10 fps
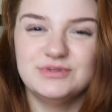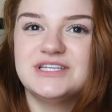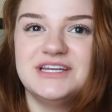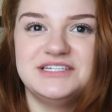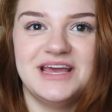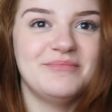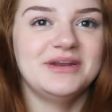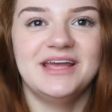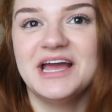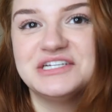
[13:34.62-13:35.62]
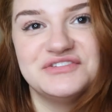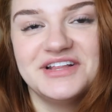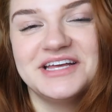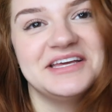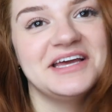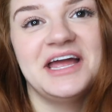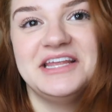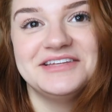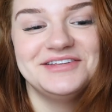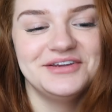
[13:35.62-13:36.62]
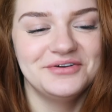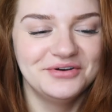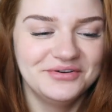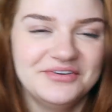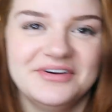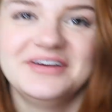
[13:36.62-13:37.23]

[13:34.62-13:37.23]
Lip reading: I'm just gonna dampen it. I just feel like I need to.